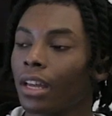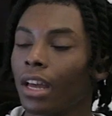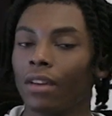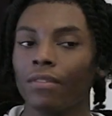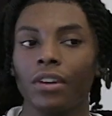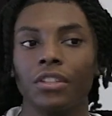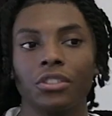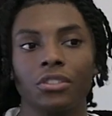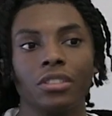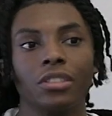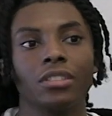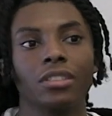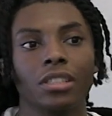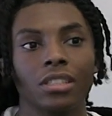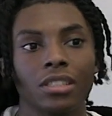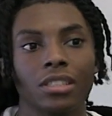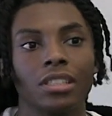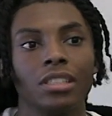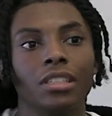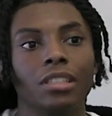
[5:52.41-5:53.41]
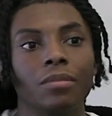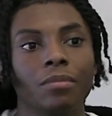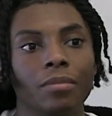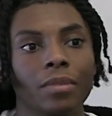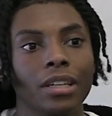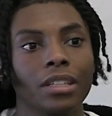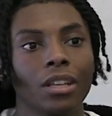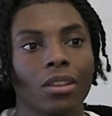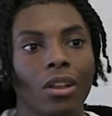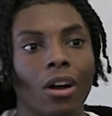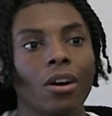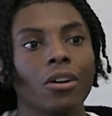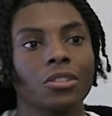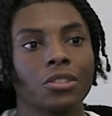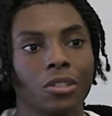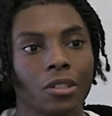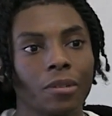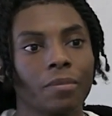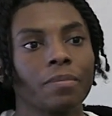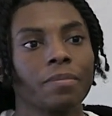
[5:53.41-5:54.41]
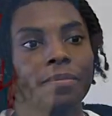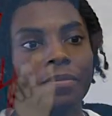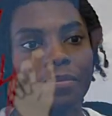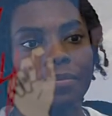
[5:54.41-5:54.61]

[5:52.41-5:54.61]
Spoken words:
eventually succeed in the long term.